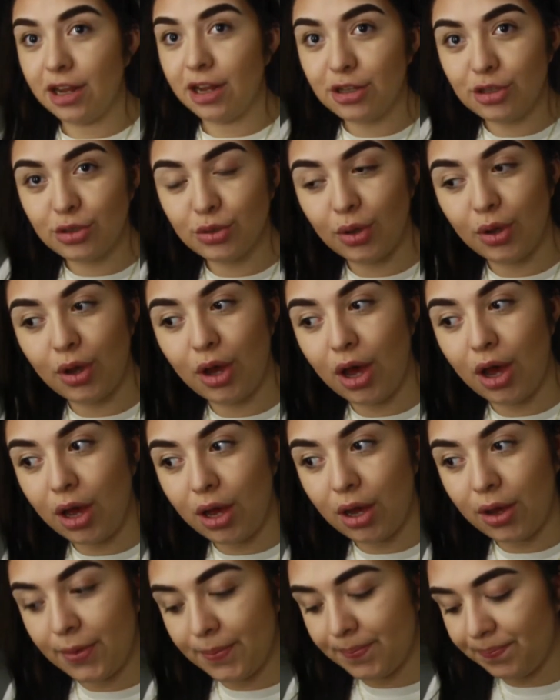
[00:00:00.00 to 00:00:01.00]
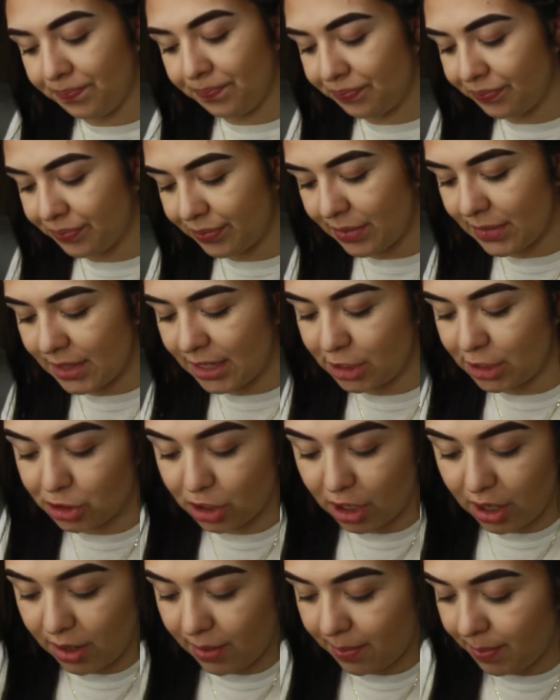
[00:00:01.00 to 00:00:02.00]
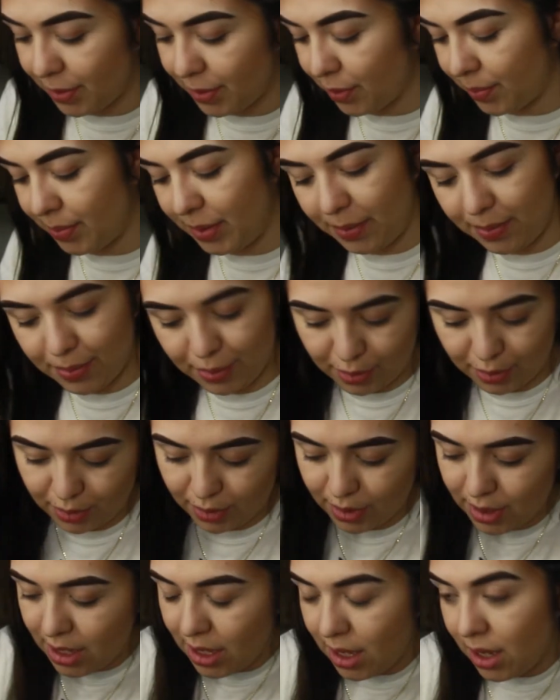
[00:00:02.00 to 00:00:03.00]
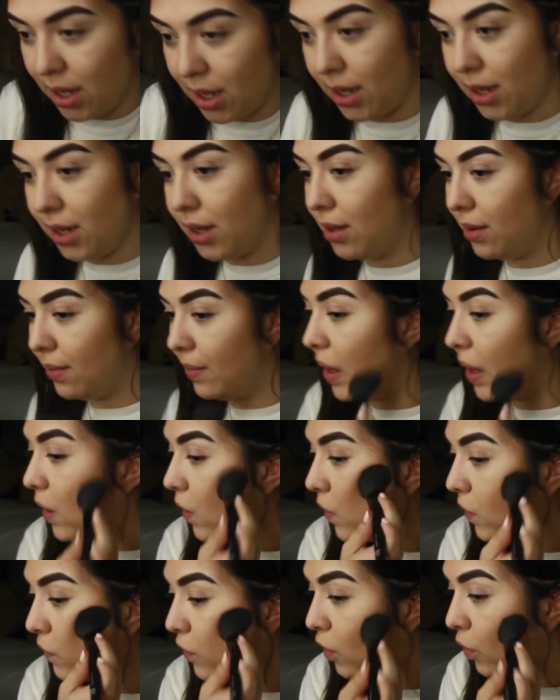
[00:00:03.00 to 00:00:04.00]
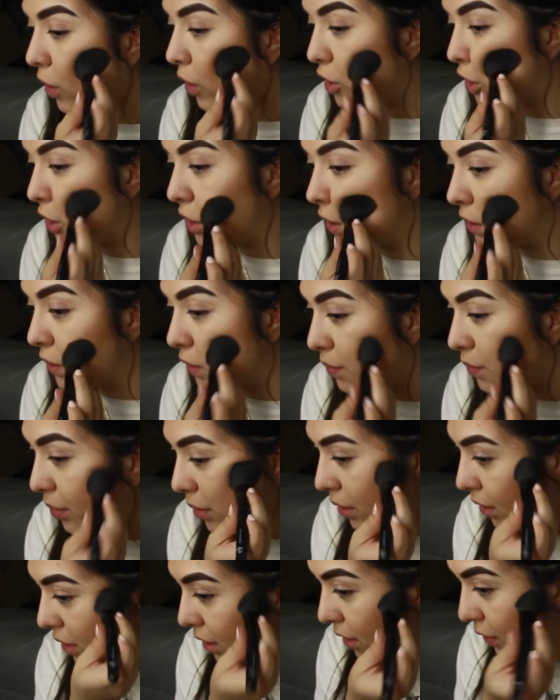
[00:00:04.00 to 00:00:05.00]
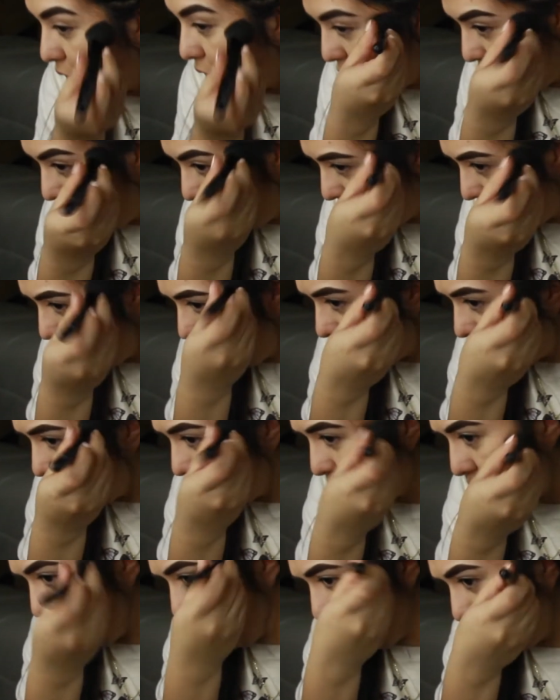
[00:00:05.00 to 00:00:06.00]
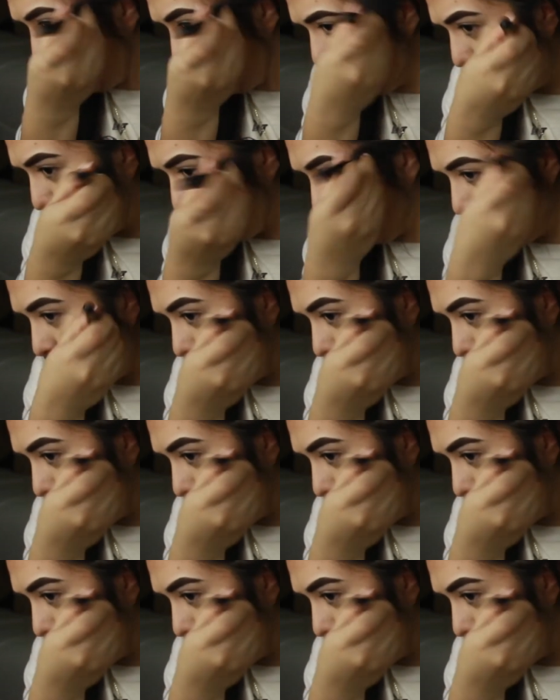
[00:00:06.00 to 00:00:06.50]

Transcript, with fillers: out to all job um, I don't know if they're watching this, but if you are, then shout out to you